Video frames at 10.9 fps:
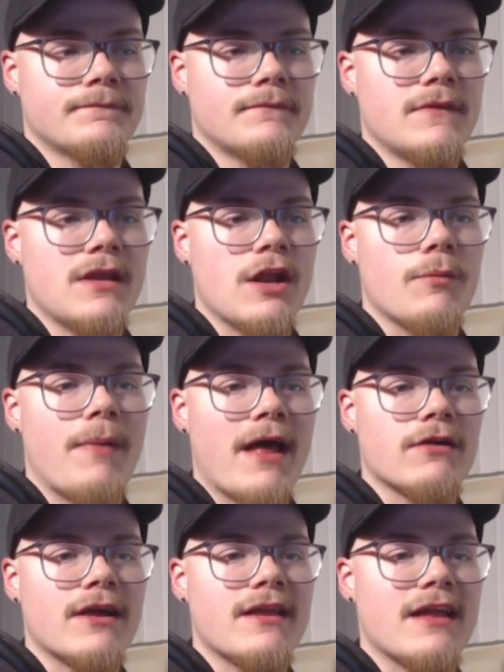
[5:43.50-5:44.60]
you know,
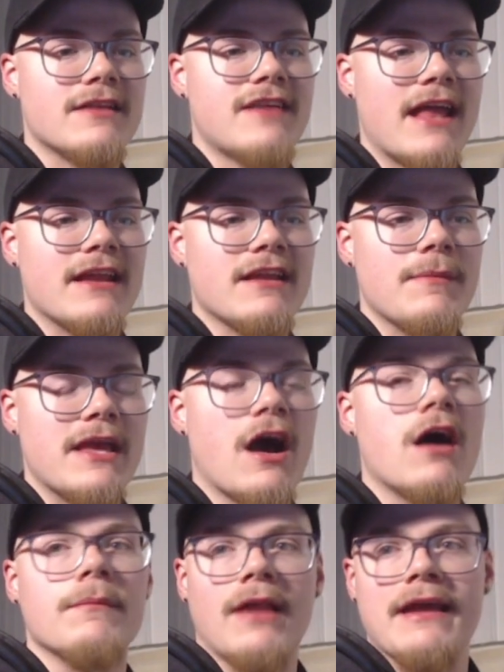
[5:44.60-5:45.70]
better at skating to
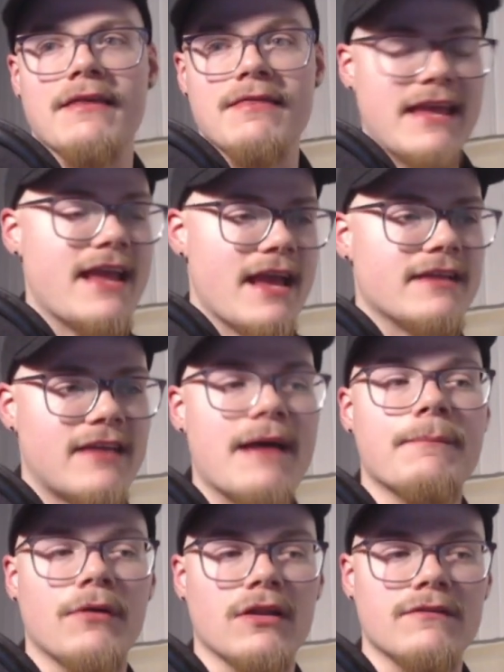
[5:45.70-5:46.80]
become like the
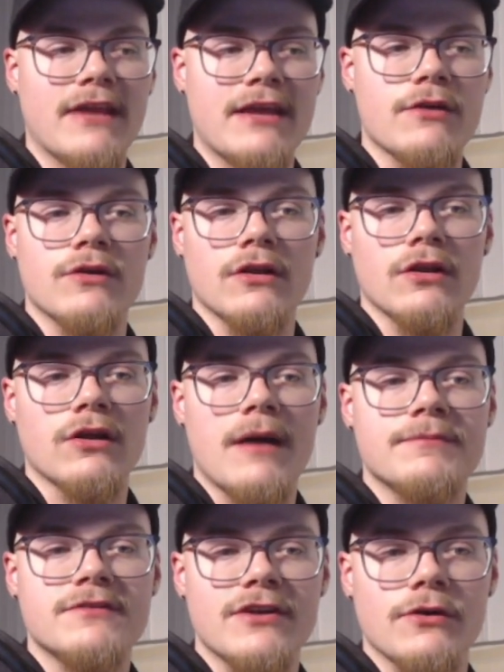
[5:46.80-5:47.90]
example of like who to look
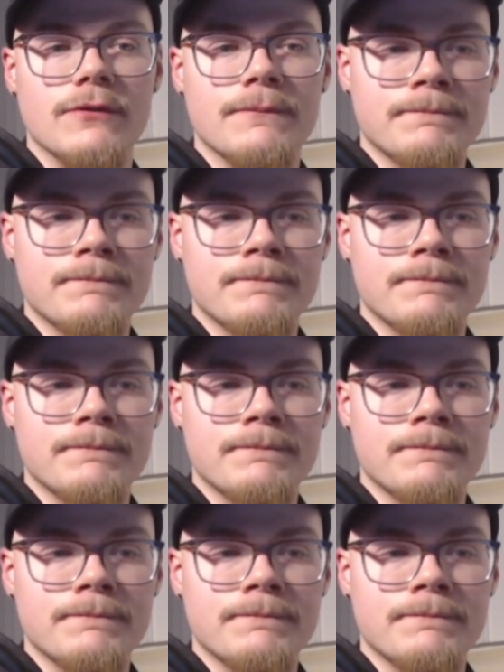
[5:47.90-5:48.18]
up to.